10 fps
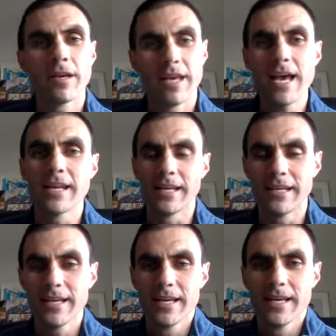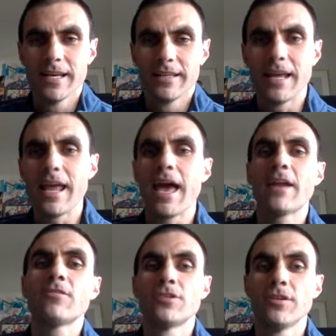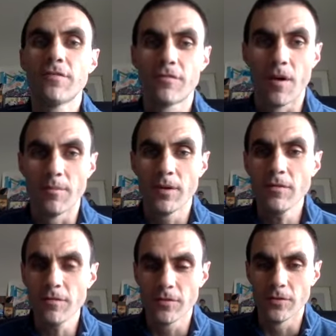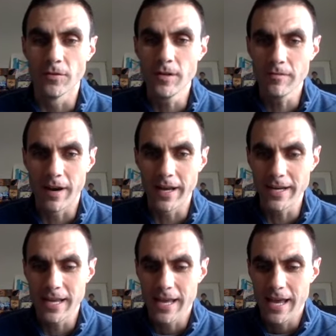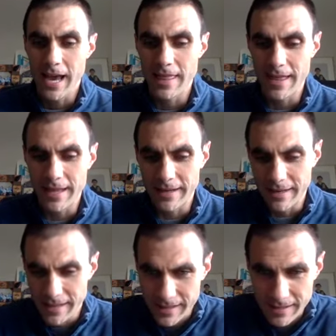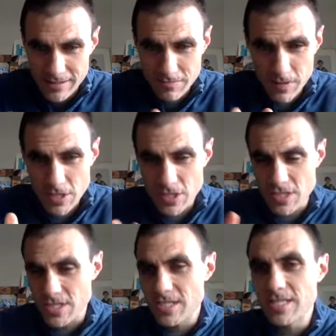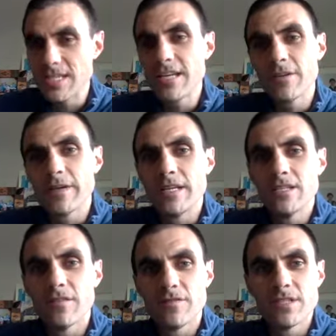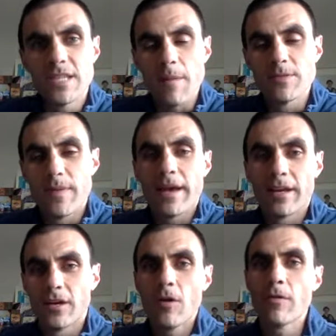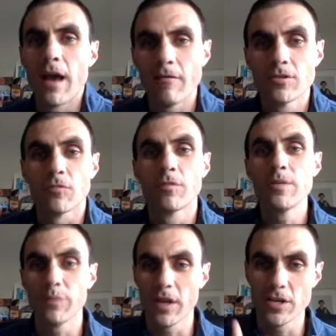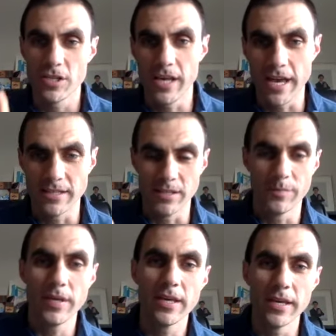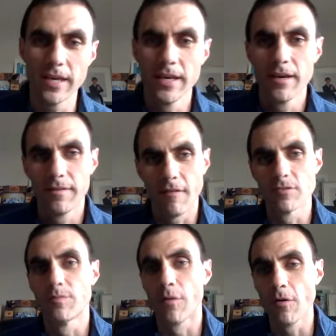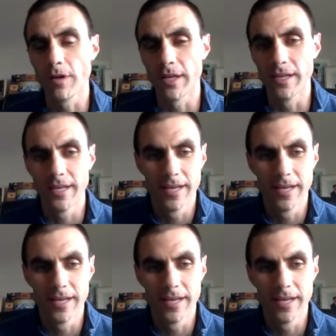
getting that energy from their food, right? And then which series of steps am I going to go down to replenish the ATP that was broken